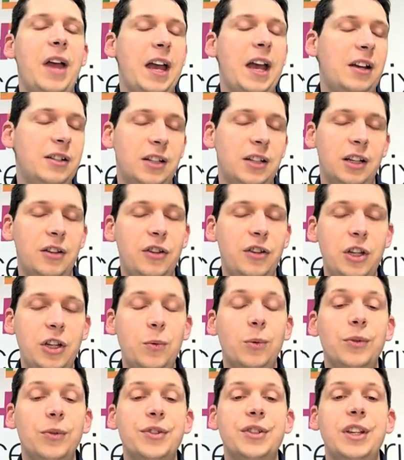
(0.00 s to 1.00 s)
vector that
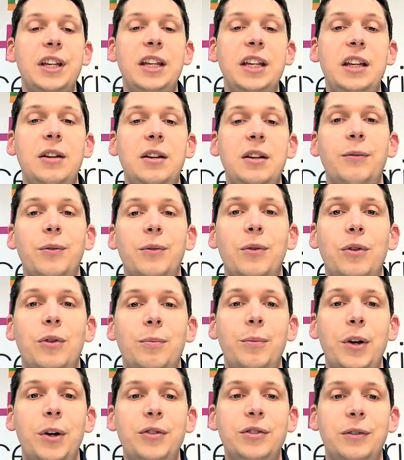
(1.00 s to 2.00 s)
you will see
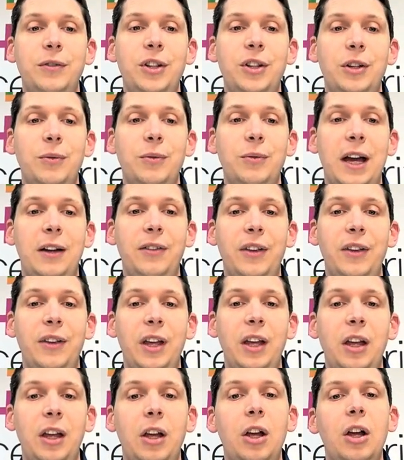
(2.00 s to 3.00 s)
for most of you out
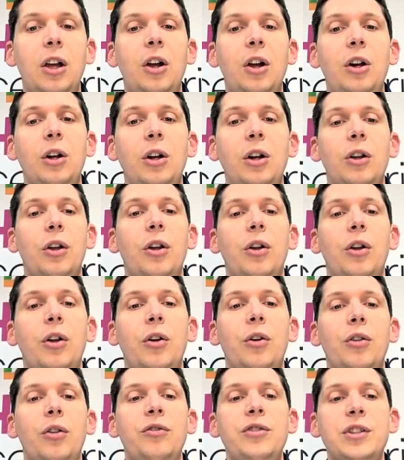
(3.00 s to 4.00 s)
there.
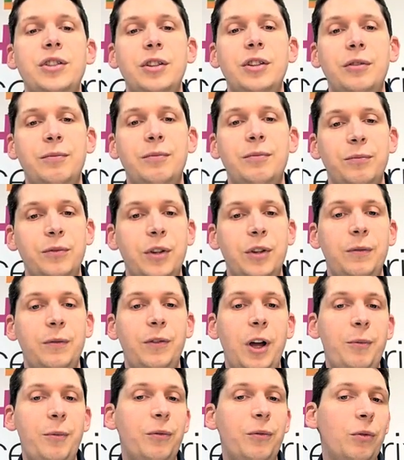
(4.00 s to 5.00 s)
Just to
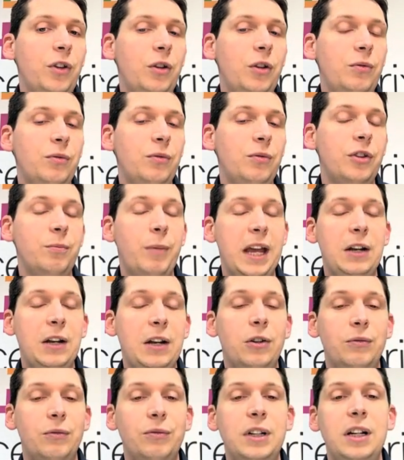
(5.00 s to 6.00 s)
confirm for all of you that you
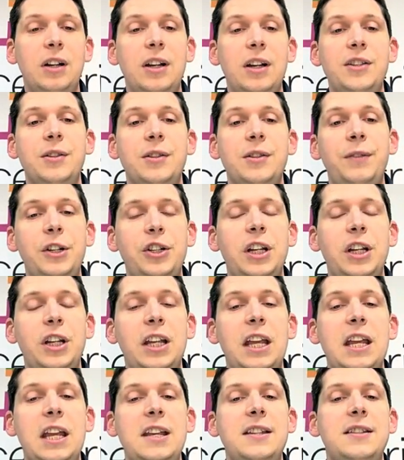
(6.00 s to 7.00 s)
may not realise, so
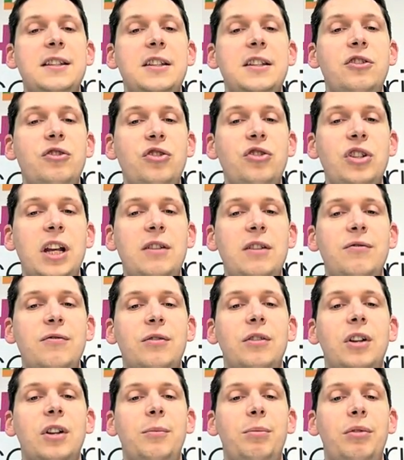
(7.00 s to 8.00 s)
phishing is this
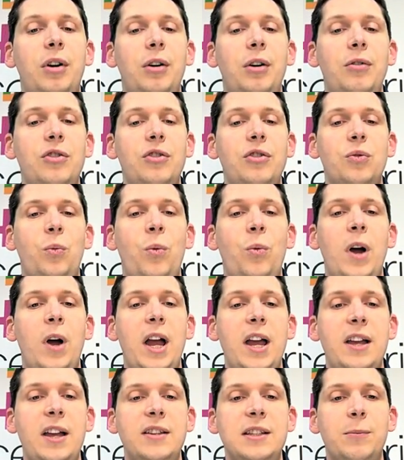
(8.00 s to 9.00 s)
general approach
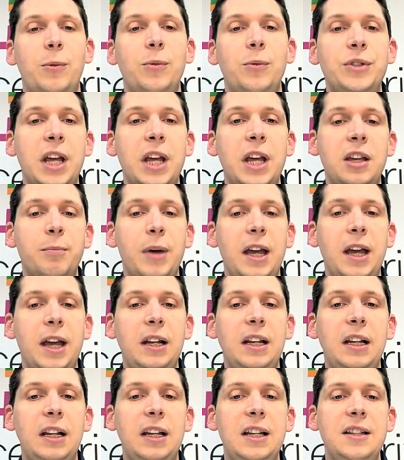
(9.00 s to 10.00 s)
where someone will take a
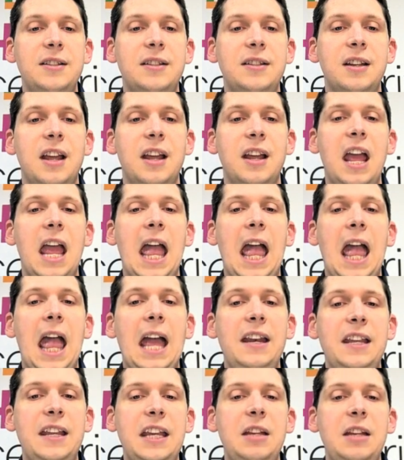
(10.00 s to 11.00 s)
mailing list
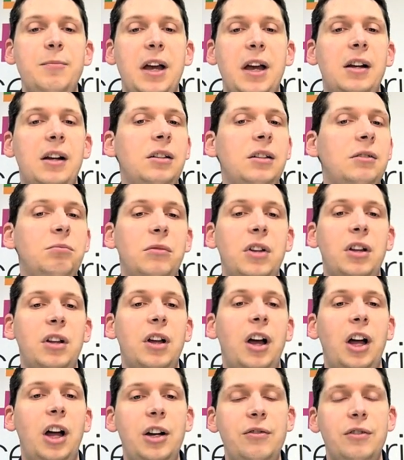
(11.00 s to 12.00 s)
and email
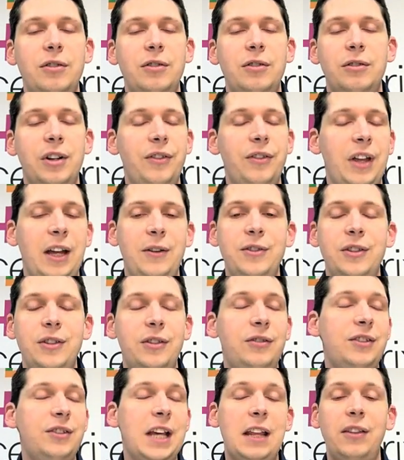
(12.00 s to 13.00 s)
100 or
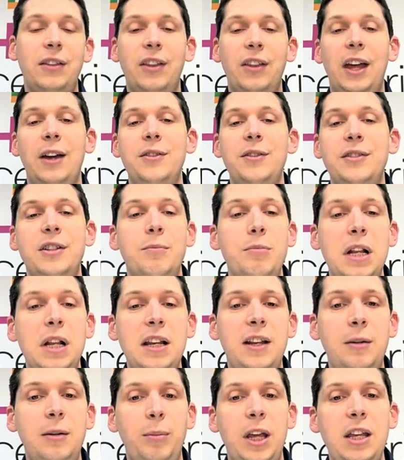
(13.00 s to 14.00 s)
1,000, 10,000, 1
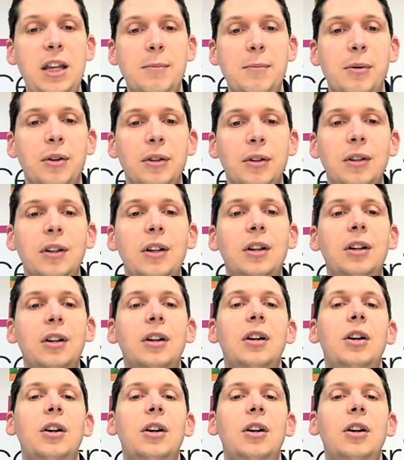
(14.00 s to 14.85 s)
million people